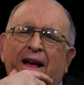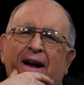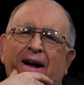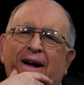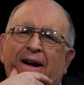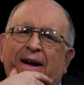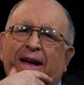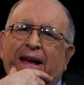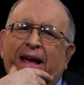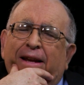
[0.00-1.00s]

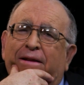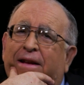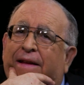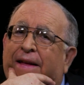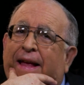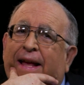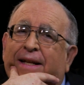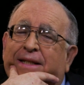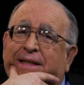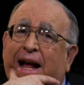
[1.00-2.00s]
and
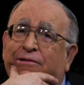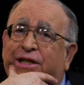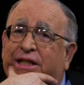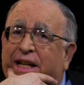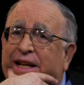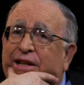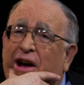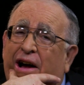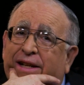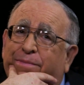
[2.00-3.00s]
it sounds silly
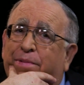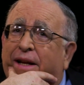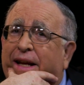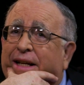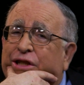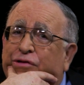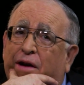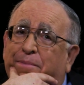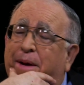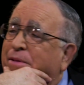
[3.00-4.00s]
to us, but it
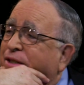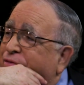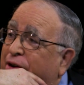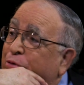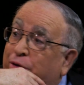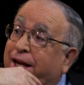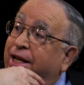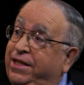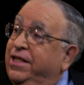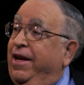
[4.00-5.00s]
struck people as very
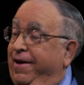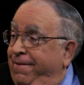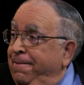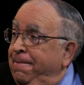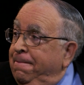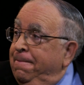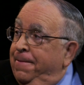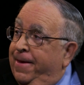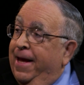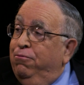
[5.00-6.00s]
realistic. Yeah.
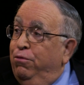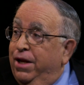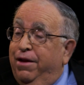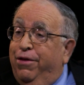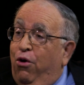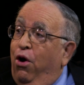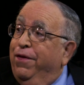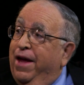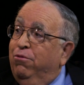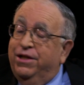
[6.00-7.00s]
They really
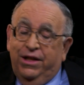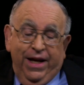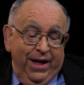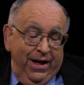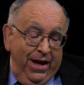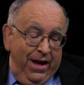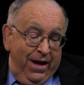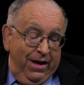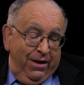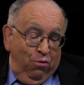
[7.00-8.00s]
thought they were seeing
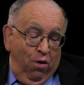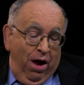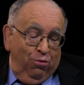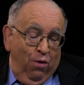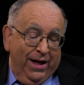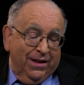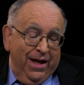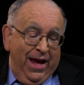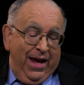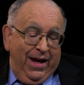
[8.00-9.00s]
the Wild West.
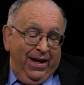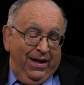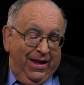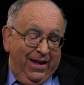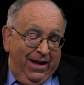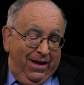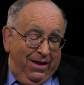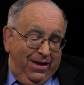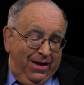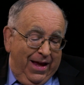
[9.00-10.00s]
He
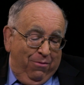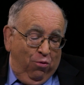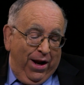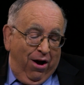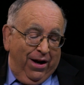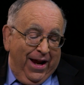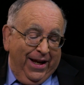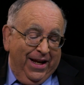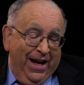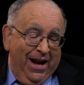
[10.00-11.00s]
then went on in
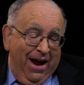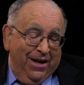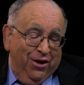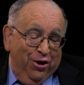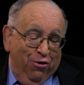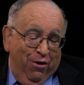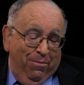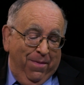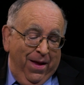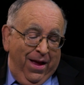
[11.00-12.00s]
1889 to Europe.